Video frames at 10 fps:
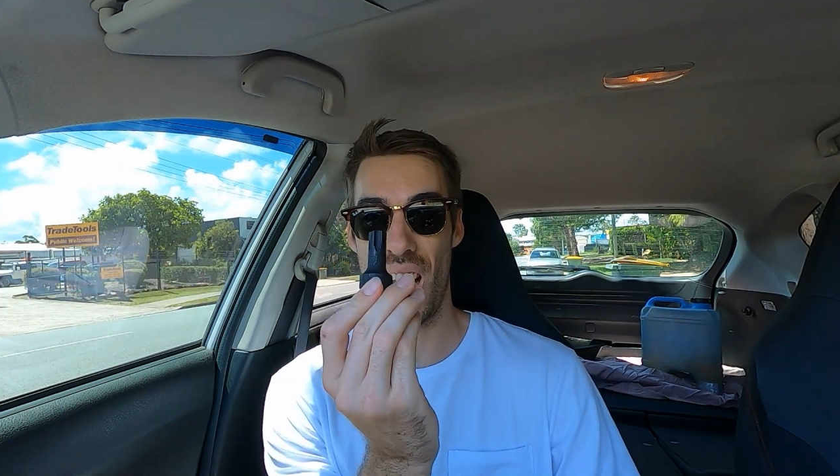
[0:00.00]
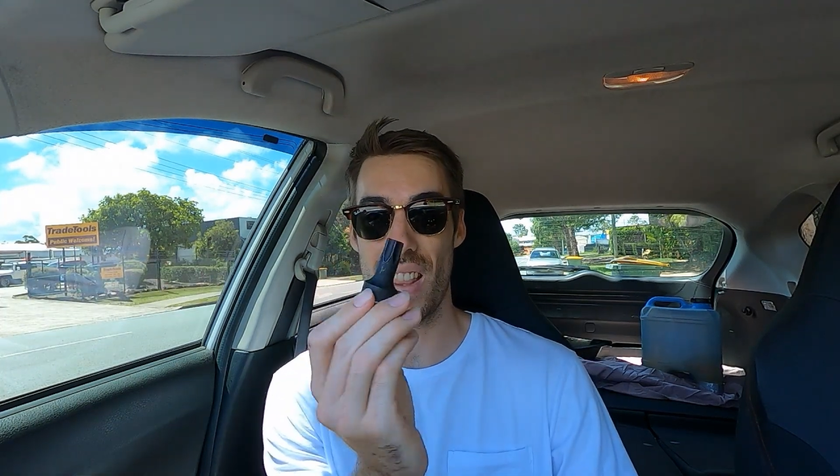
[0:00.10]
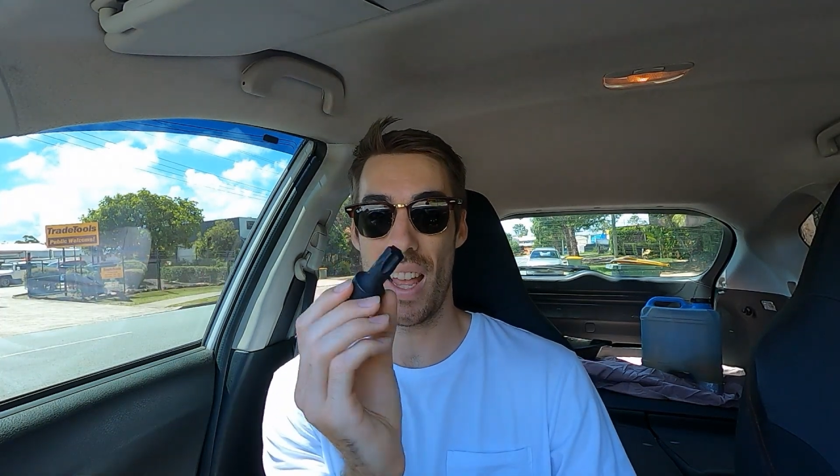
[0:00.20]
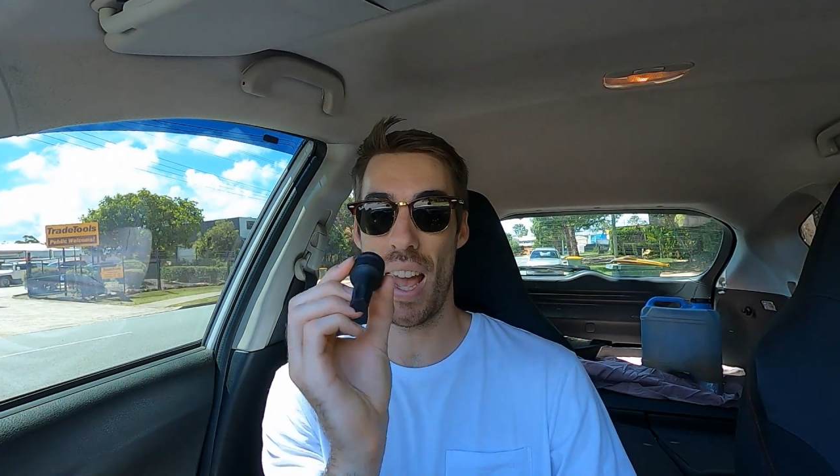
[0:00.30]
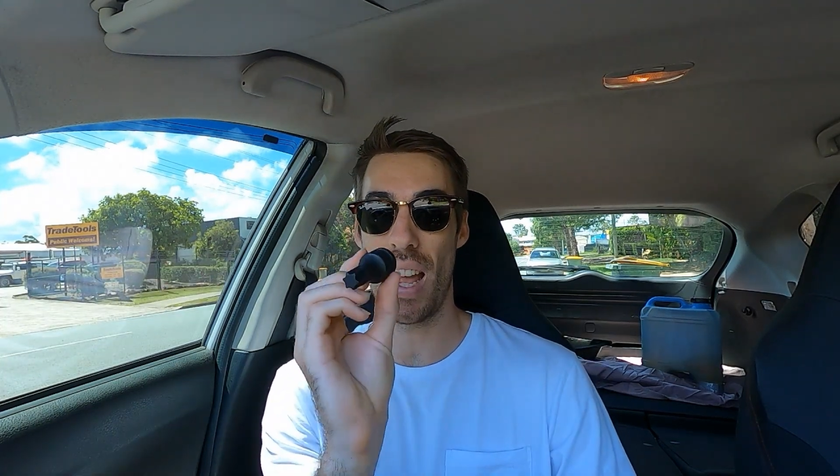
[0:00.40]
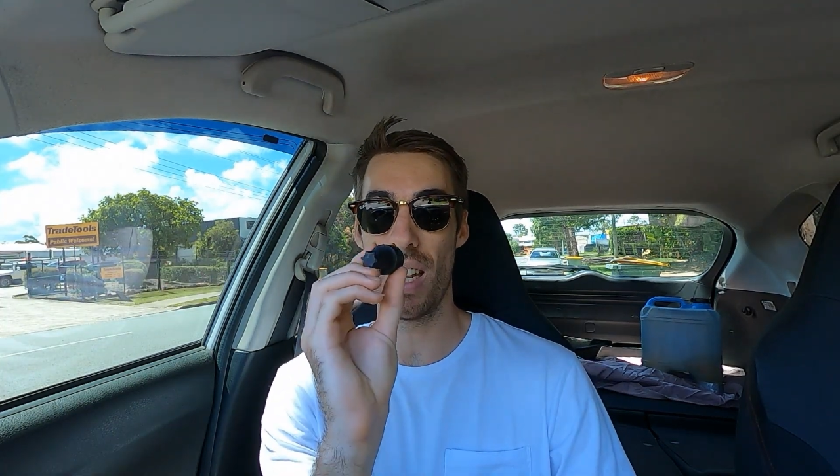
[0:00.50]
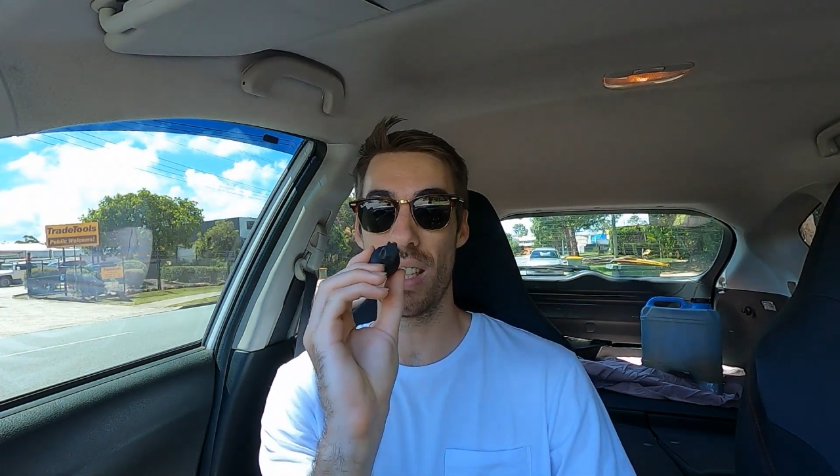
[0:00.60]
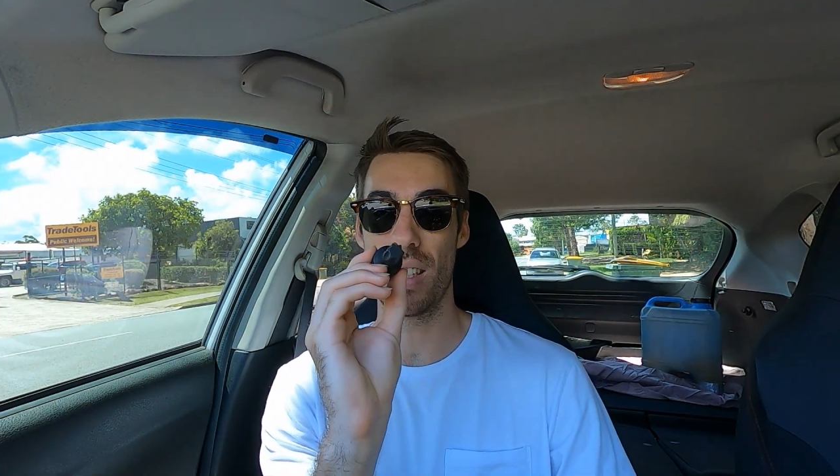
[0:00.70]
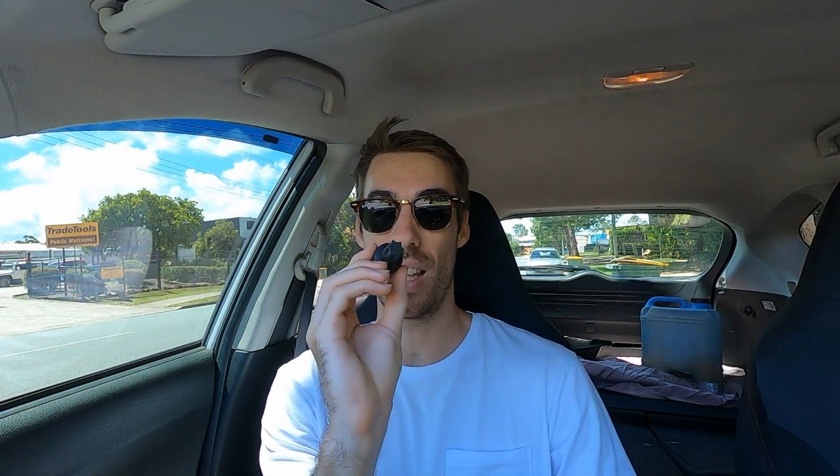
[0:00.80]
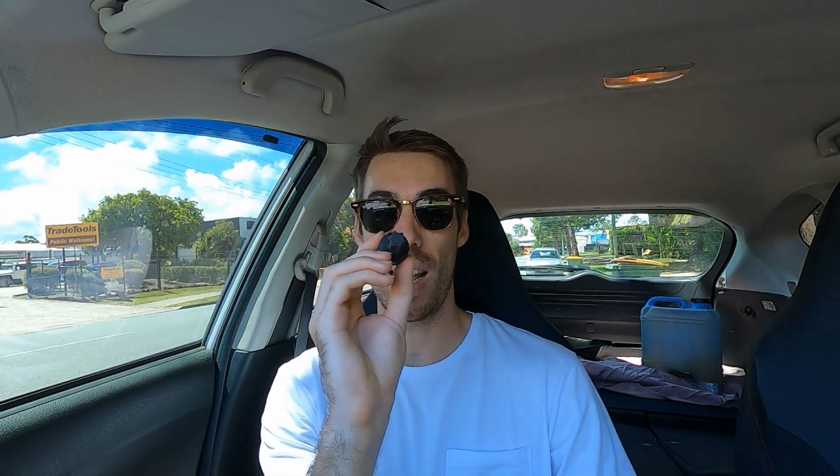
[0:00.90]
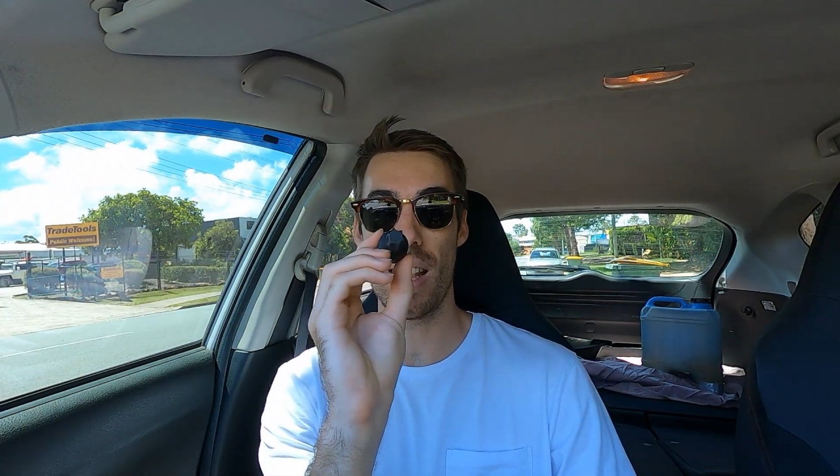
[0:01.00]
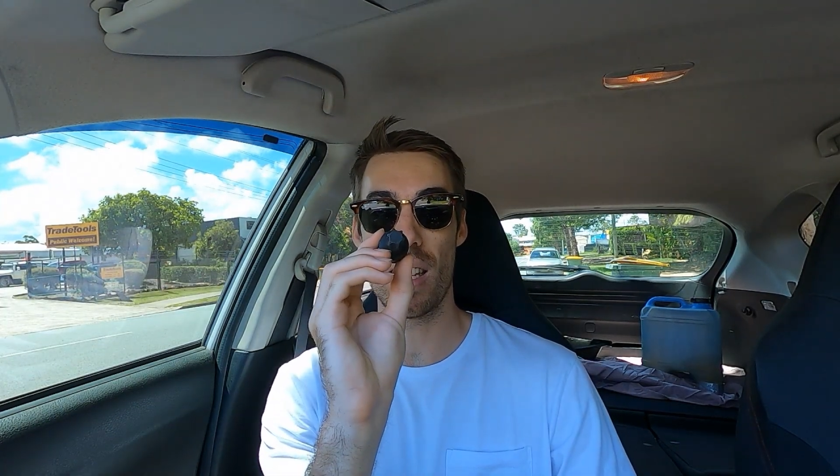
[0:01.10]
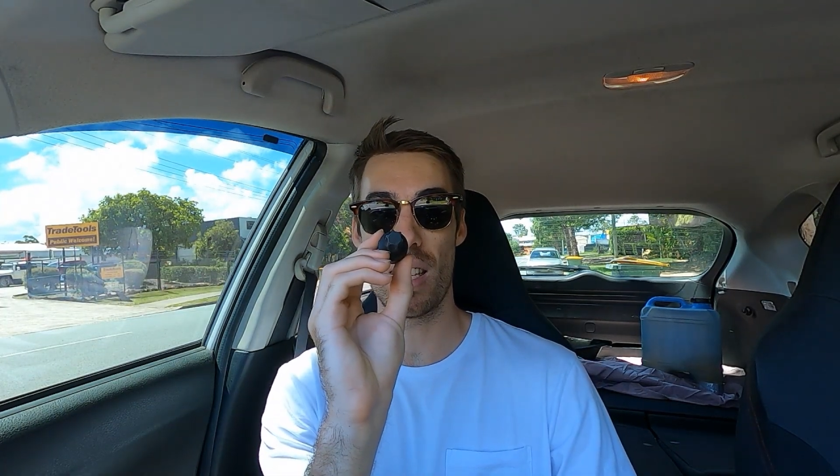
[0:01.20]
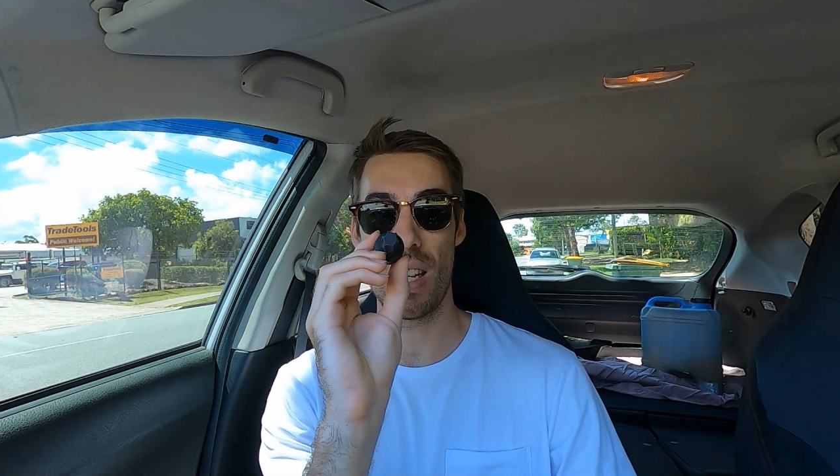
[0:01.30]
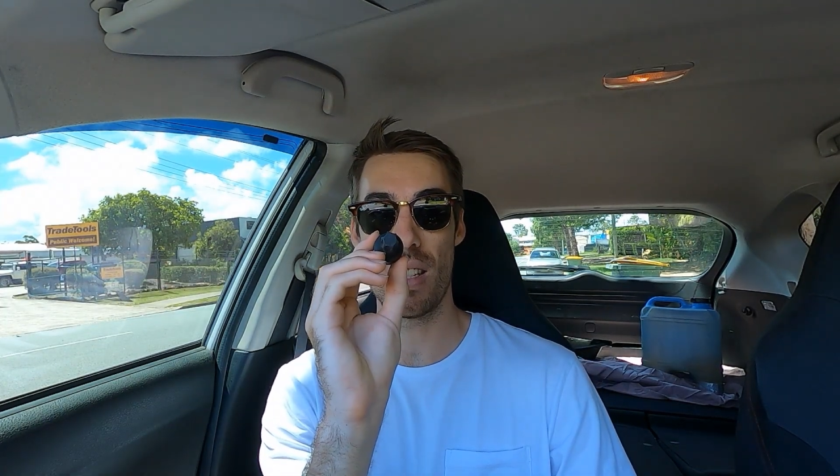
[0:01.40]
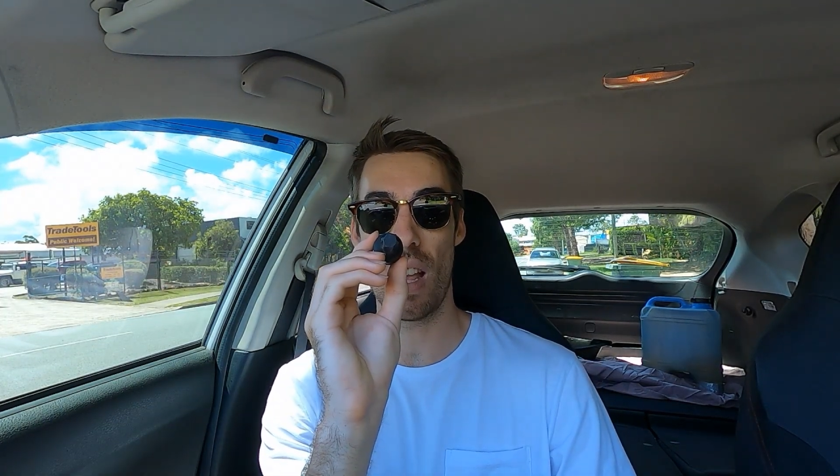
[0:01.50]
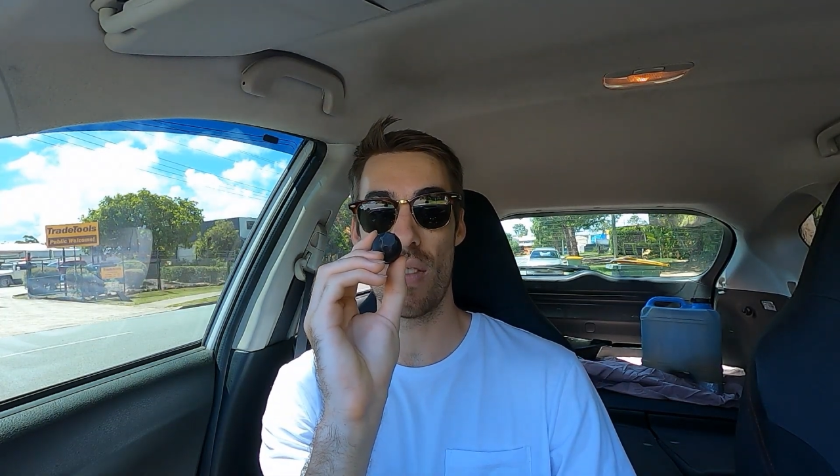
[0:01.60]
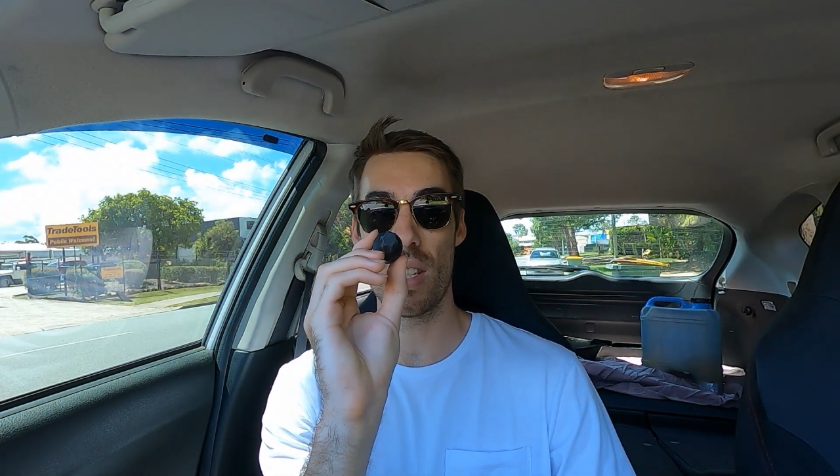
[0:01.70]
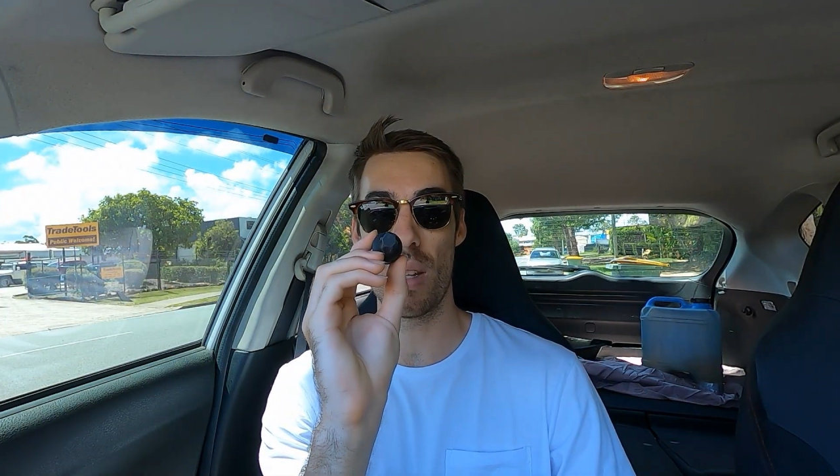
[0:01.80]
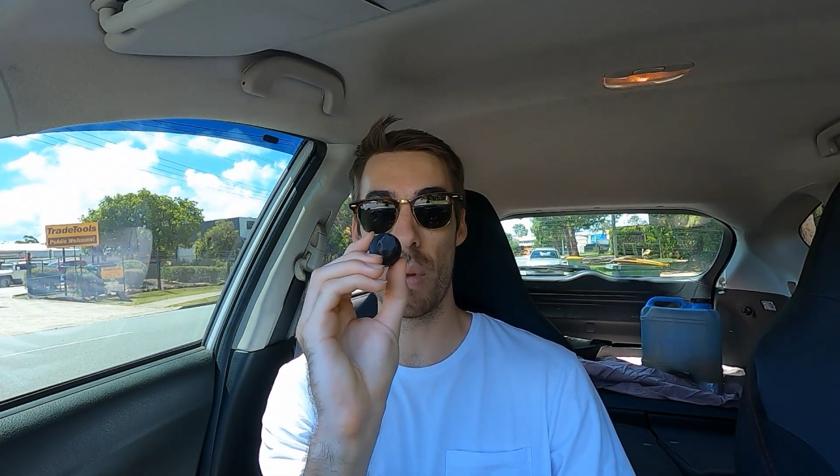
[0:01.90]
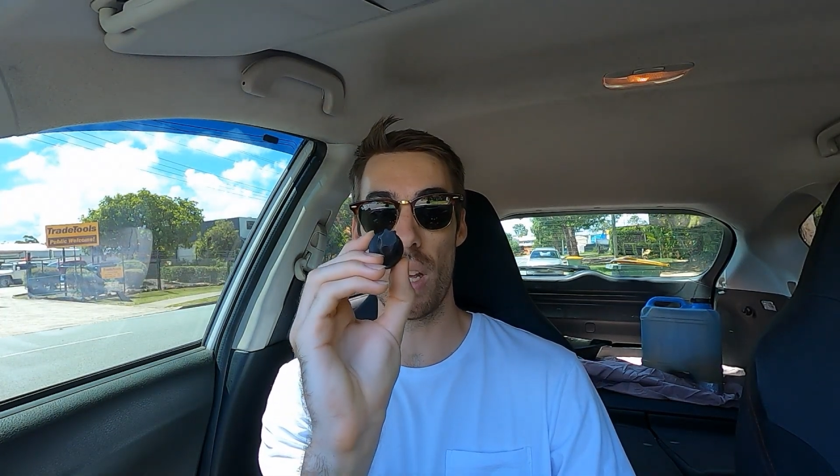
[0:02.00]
and they had it. They had the T70